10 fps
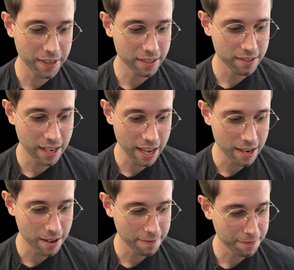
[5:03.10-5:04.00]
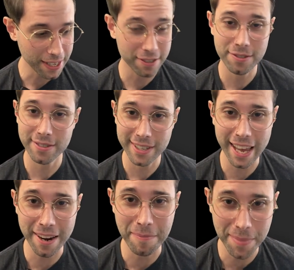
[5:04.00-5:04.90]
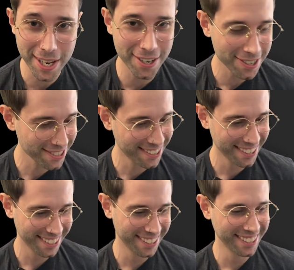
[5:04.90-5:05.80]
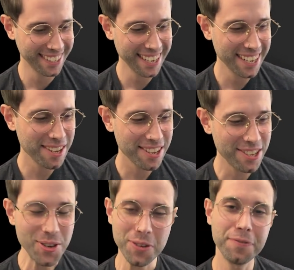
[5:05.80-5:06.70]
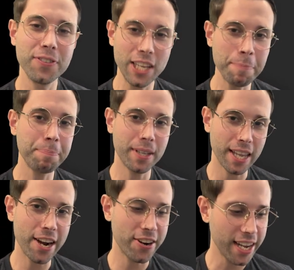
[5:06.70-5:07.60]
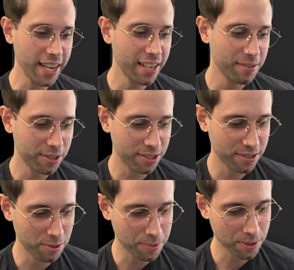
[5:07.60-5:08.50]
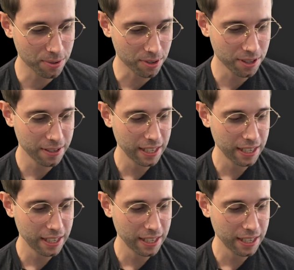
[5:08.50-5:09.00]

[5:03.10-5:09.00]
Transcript: feet, and meters. You can flip polarity, which is super cool.